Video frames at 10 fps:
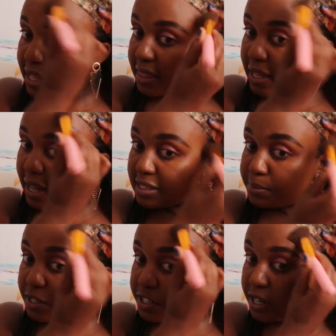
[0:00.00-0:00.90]
That has
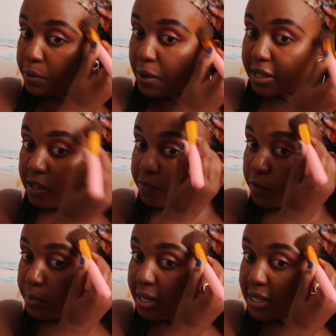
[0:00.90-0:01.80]
been really working
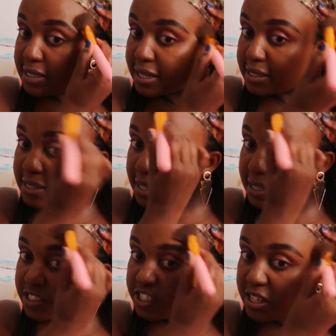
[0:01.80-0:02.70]
for me. Na sahi
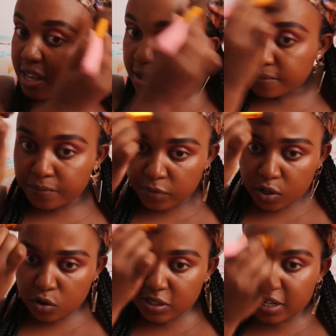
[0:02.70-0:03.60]
sina shida.
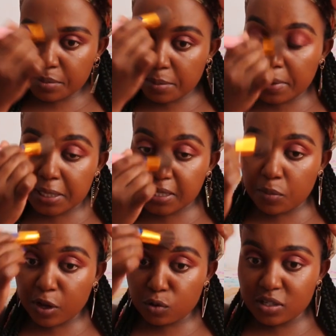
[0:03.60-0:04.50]
Because I remember
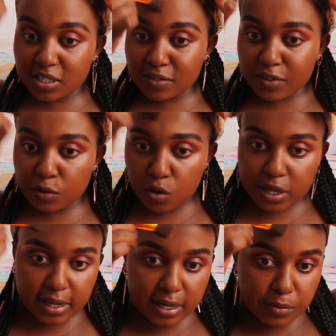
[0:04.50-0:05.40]
kitambo I couldn't even
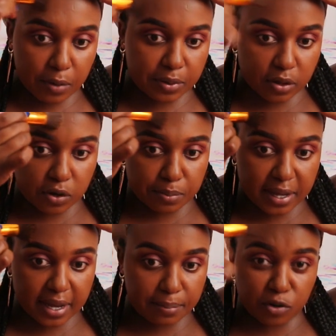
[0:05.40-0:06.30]
walk anywhere without
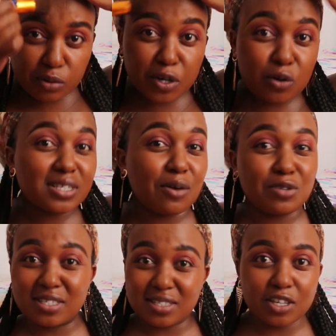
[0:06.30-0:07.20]
makeup. Not because I
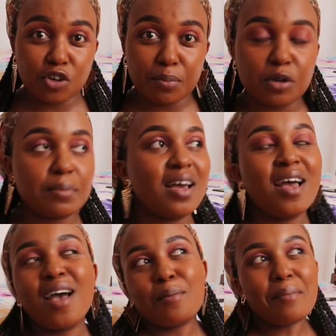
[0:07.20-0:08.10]
was insecure about
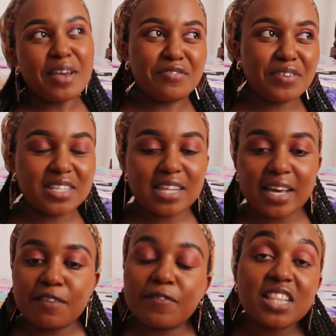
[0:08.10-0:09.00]
my face.
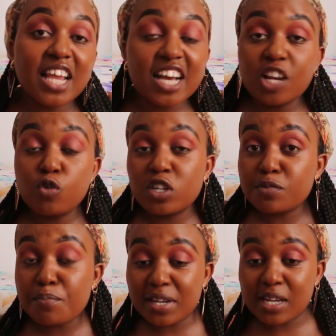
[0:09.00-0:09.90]
Like I felt like I
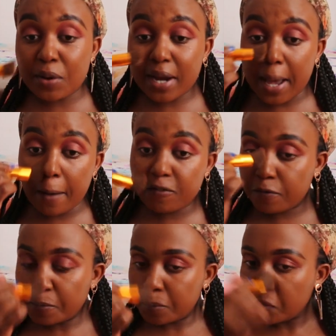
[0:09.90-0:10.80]
looked better when I have
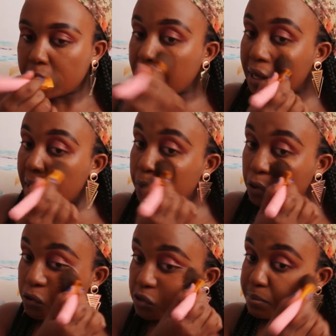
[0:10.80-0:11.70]
makeup
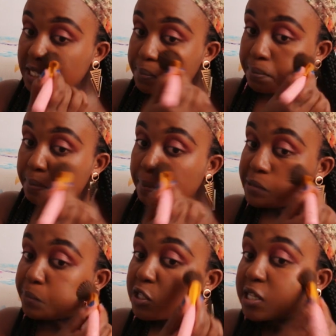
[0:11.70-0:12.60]
on, because my
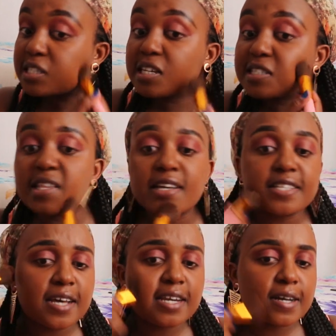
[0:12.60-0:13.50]
spots are just there
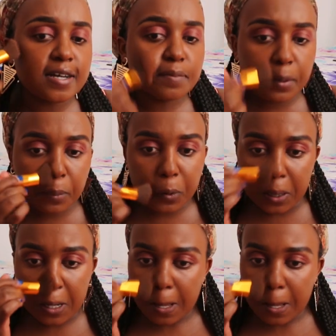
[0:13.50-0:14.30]
staring at people.